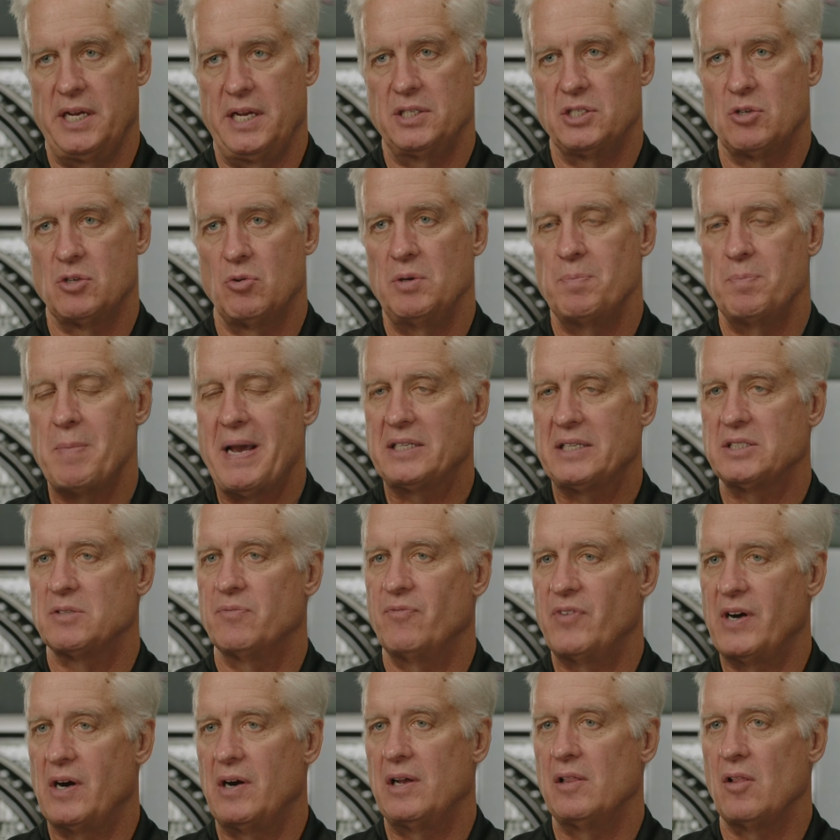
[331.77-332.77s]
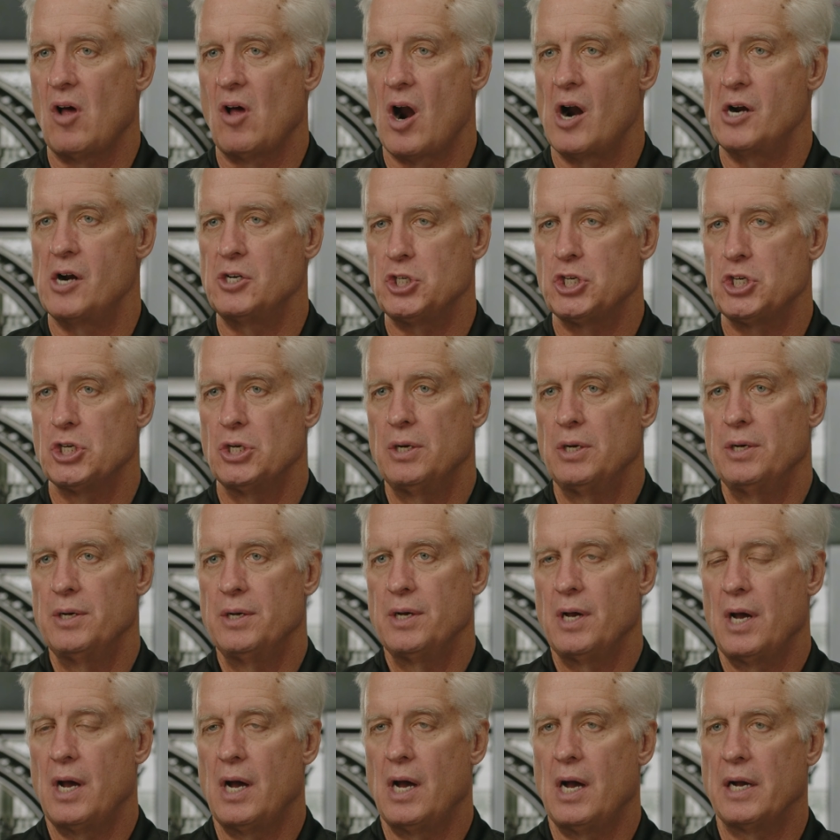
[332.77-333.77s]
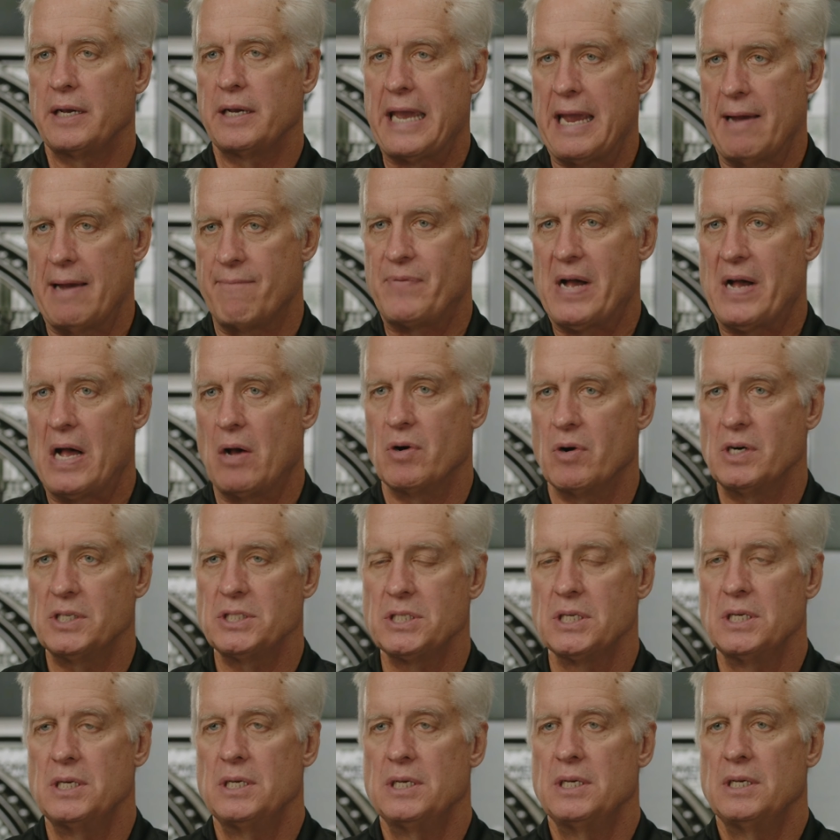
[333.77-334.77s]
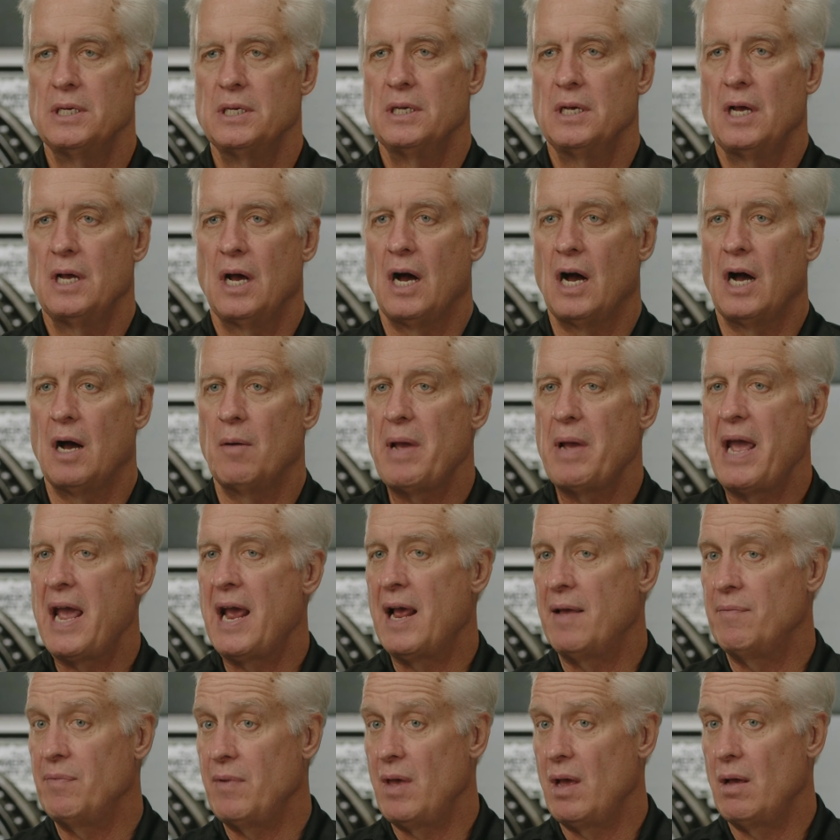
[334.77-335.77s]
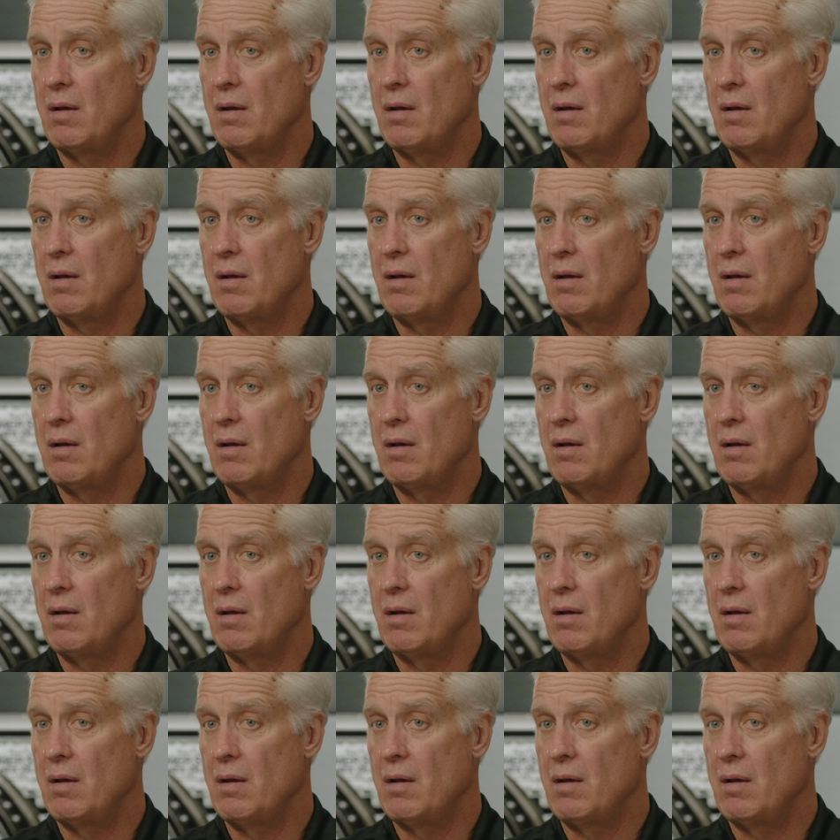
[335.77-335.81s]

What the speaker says: So we make some very large cam followers. And